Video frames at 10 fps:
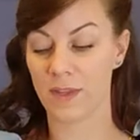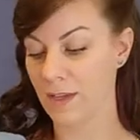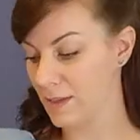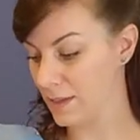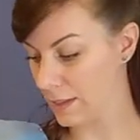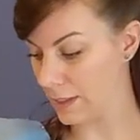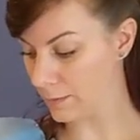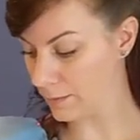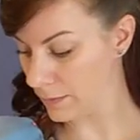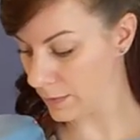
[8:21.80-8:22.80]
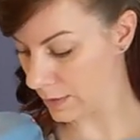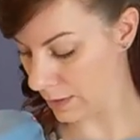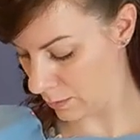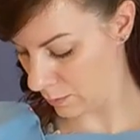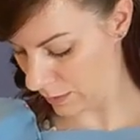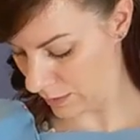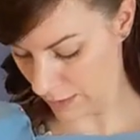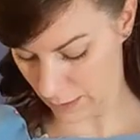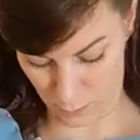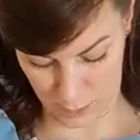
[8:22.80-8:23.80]
these seams with a
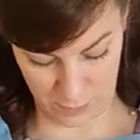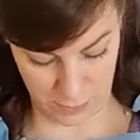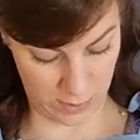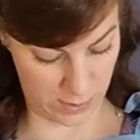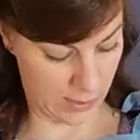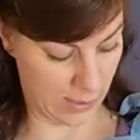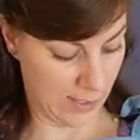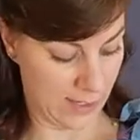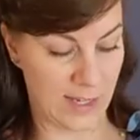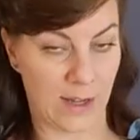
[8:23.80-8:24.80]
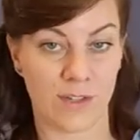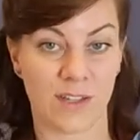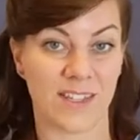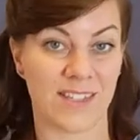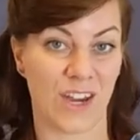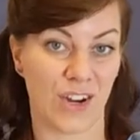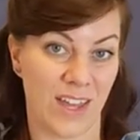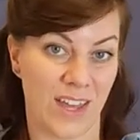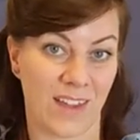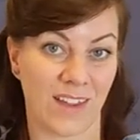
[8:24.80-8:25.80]
seam ripper down to this
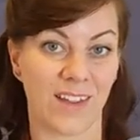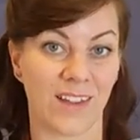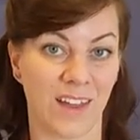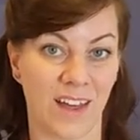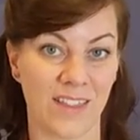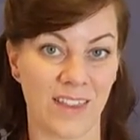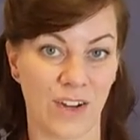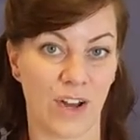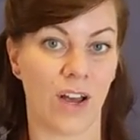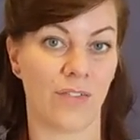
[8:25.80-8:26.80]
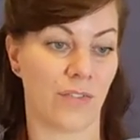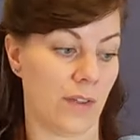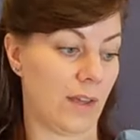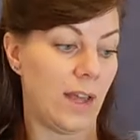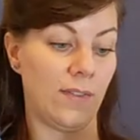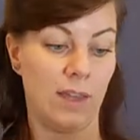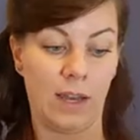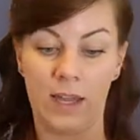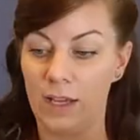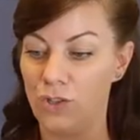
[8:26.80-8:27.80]
area, cut that off, and then
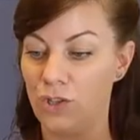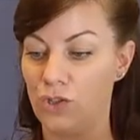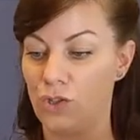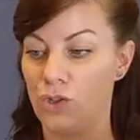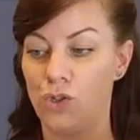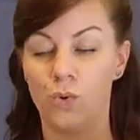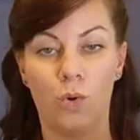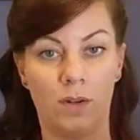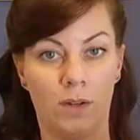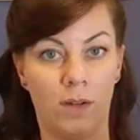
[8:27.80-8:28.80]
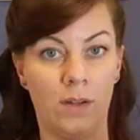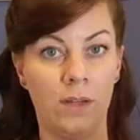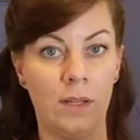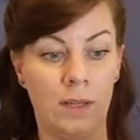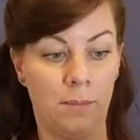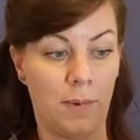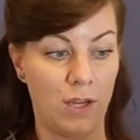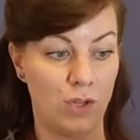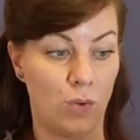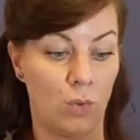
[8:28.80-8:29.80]
I can just shorten my
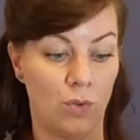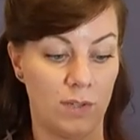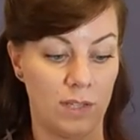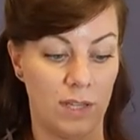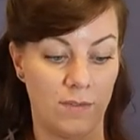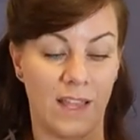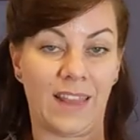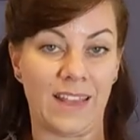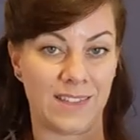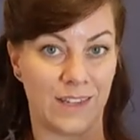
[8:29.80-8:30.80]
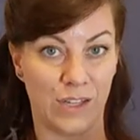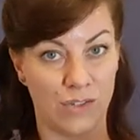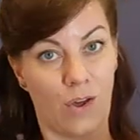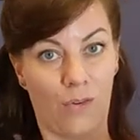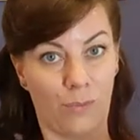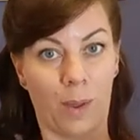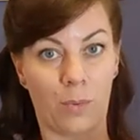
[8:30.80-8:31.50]
shoulder sleeves, and that's going to solve my